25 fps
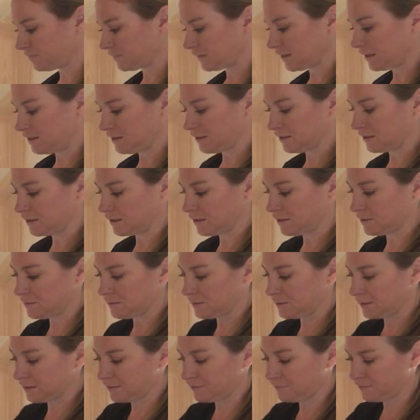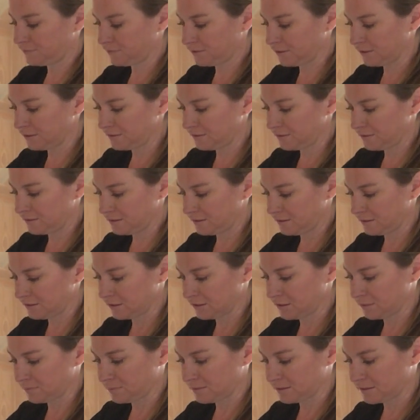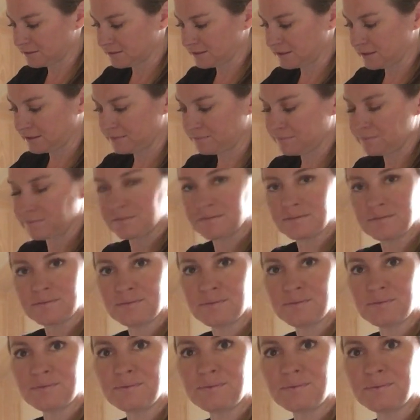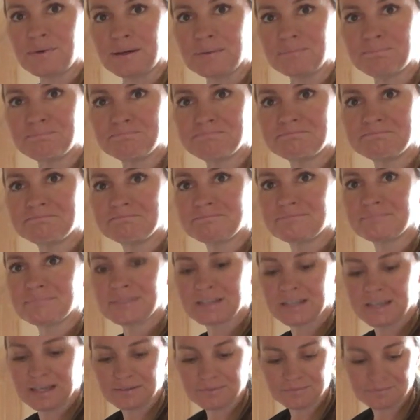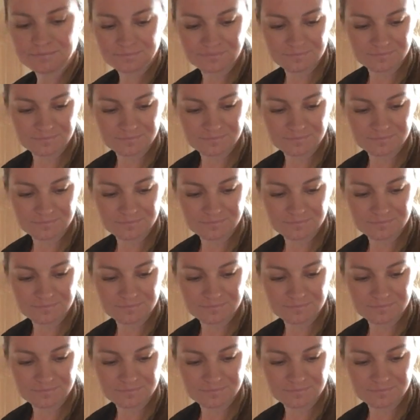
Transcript: And you're gonna go into the foot, and you're gonna press down one, okay?